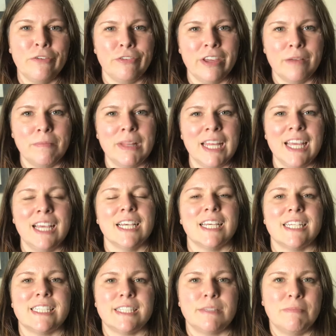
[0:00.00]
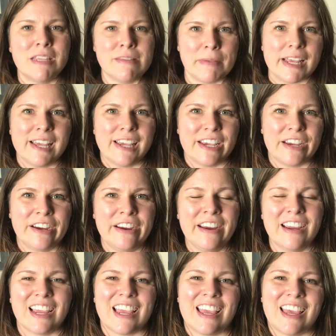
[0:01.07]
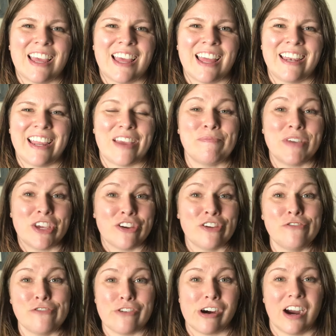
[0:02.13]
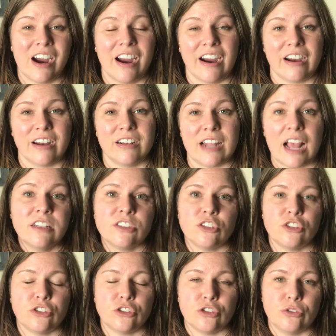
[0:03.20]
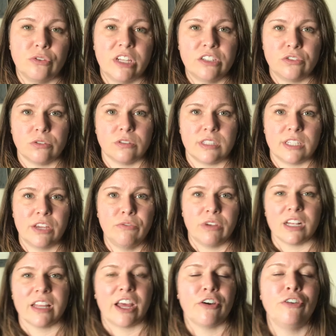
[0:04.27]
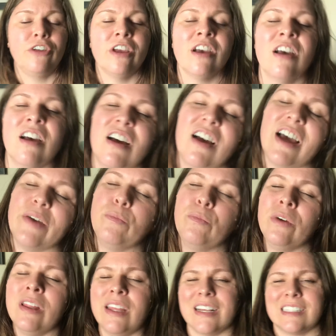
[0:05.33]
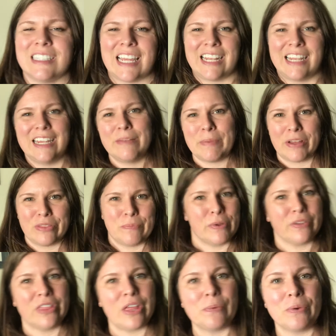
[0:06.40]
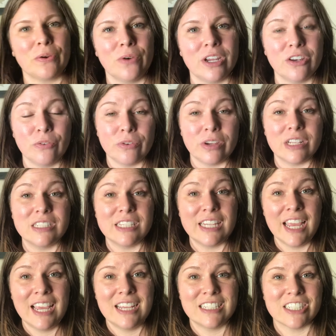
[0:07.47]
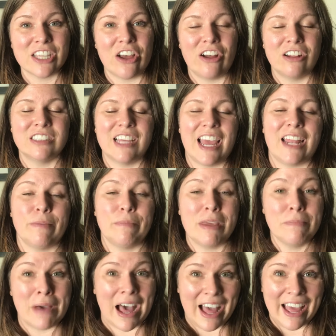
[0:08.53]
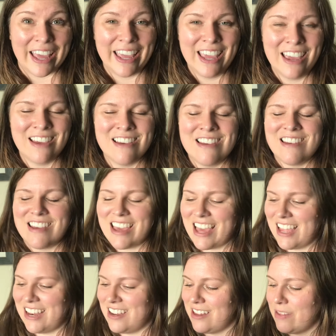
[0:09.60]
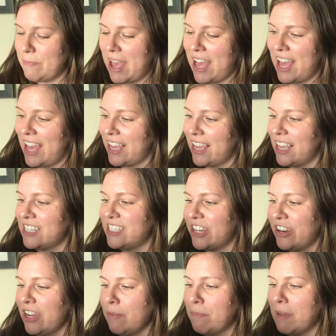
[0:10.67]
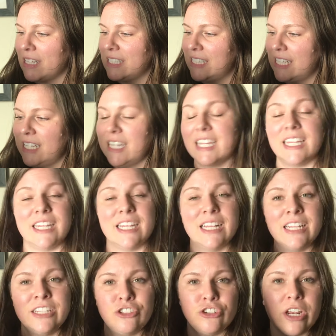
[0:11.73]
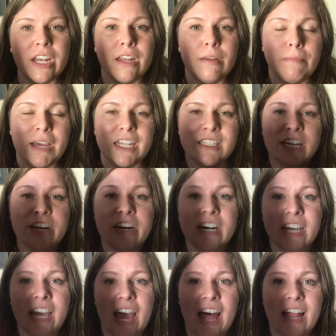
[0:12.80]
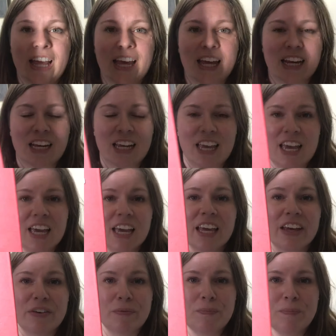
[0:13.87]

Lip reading: family, it's Miss B here, and I'm here for our next Tune In Tuesday read aloud. I'm really excited about the book that we're going to read today. It's called Enemy Pie, and it's by Derek Munson and illustrated by Tara Callahan King.